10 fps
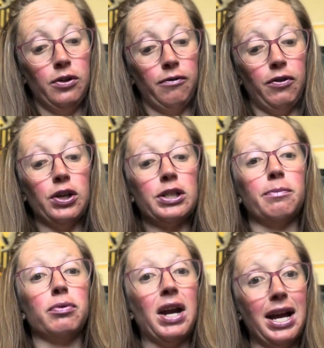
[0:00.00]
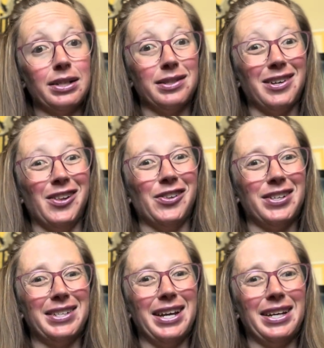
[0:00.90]
First, to practice colors.
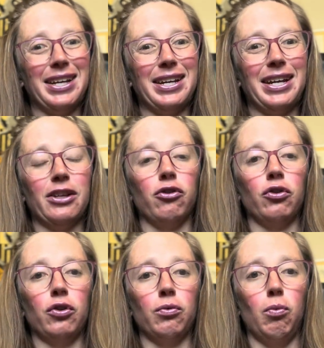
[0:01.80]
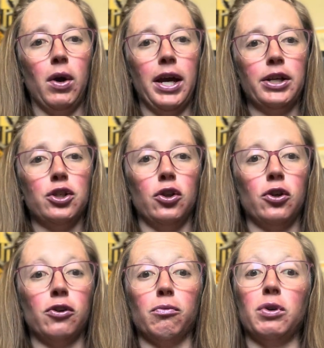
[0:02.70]
Second, it's a good way to
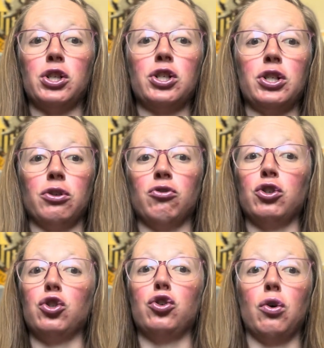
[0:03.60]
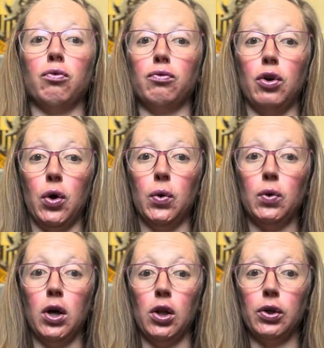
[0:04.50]
learn which children don't know
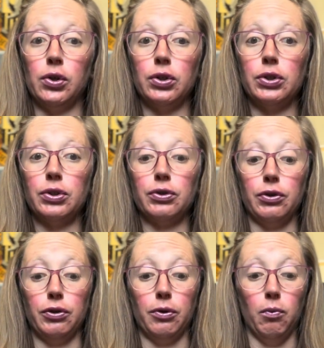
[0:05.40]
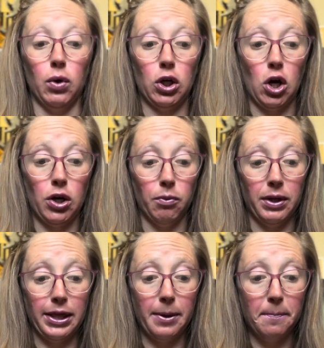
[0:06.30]
colors, so you can work on it with
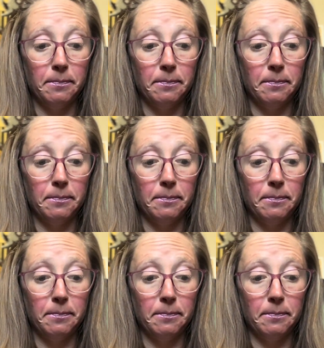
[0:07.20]
them.